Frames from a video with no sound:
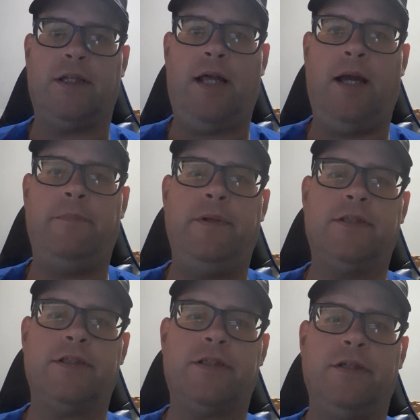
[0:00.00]
a lying
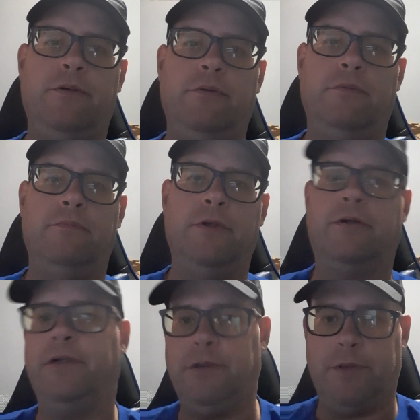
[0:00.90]
piece of shit who
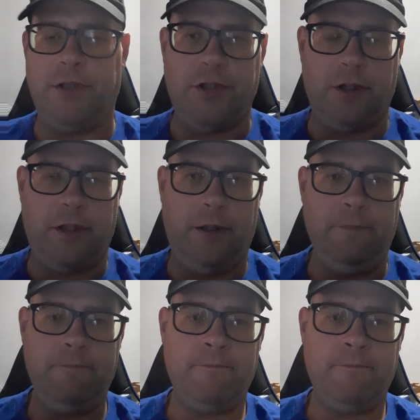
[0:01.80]
agrees with the junkie.